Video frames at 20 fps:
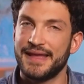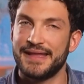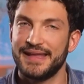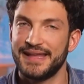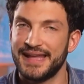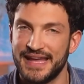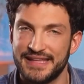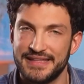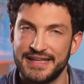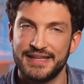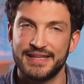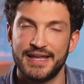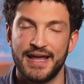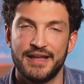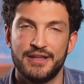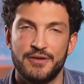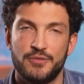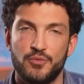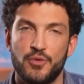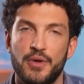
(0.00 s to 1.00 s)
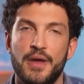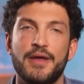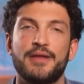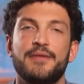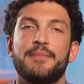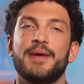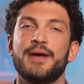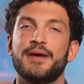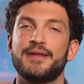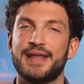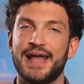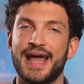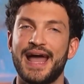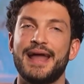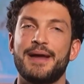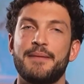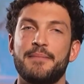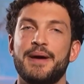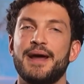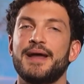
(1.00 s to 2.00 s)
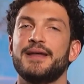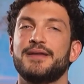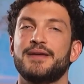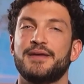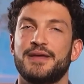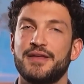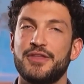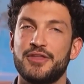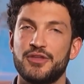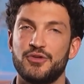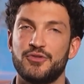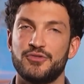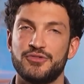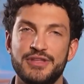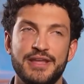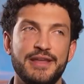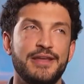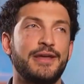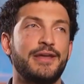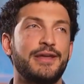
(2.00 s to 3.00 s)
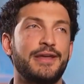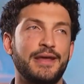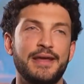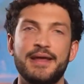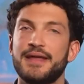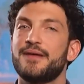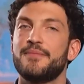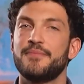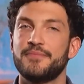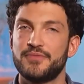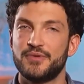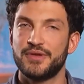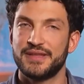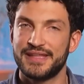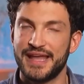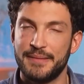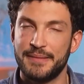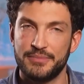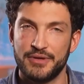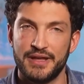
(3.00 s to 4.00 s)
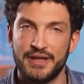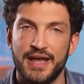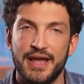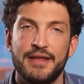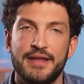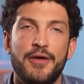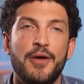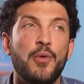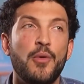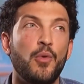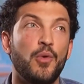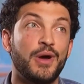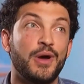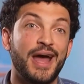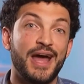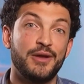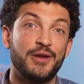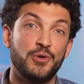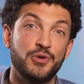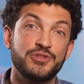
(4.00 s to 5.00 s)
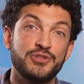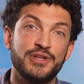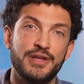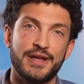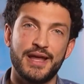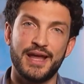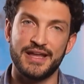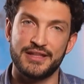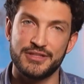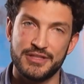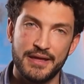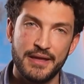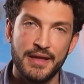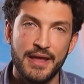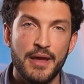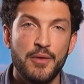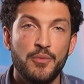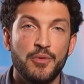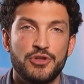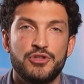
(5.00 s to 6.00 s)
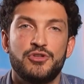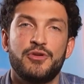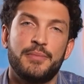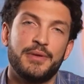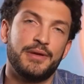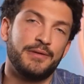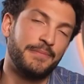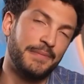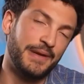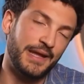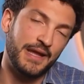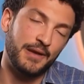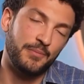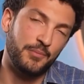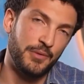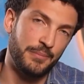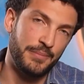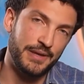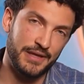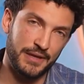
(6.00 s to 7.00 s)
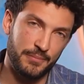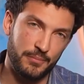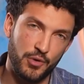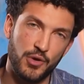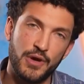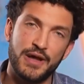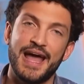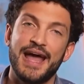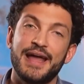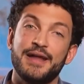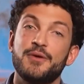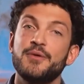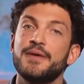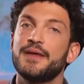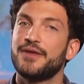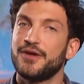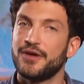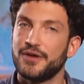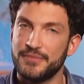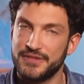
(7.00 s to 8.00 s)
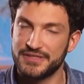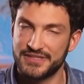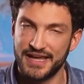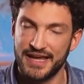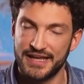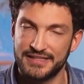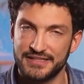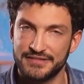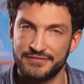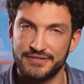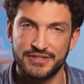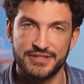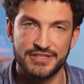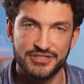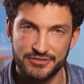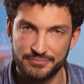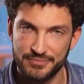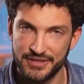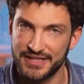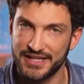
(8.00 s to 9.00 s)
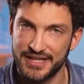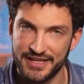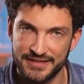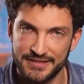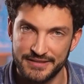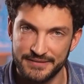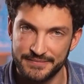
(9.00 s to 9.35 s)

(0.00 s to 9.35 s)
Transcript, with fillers: in the end it kind of works because atomizer is used as a synonym for nebulizer or aerosolizer, which to be fair would be the more accurate term scientifically speaking.